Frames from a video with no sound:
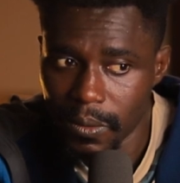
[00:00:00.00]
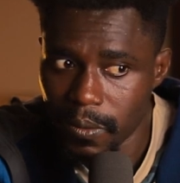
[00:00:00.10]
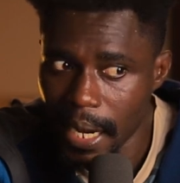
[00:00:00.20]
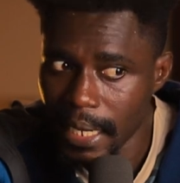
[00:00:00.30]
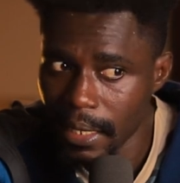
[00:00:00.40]

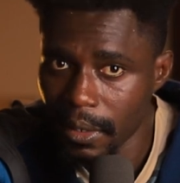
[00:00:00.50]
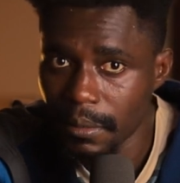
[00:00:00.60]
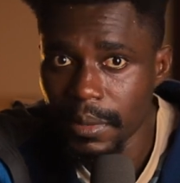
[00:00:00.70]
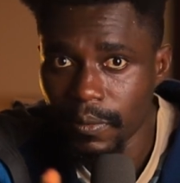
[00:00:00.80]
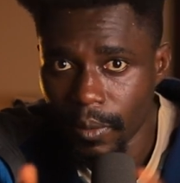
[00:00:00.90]
working
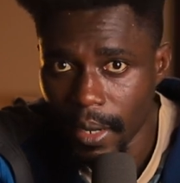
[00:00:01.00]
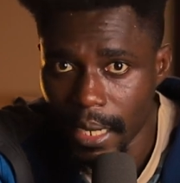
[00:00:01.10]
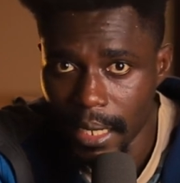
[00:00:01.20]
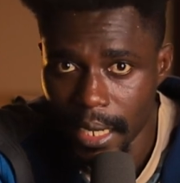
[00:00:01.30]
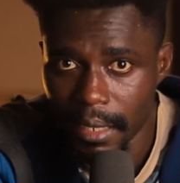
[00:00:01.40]
on before
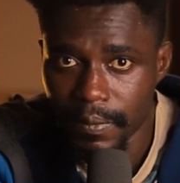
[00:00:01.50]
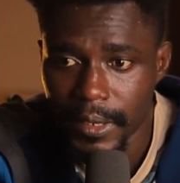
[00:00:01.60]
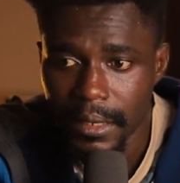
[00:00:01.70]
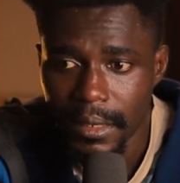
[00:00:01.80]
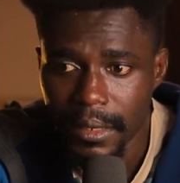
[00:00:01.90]
I
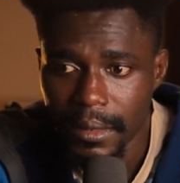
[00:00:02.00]
left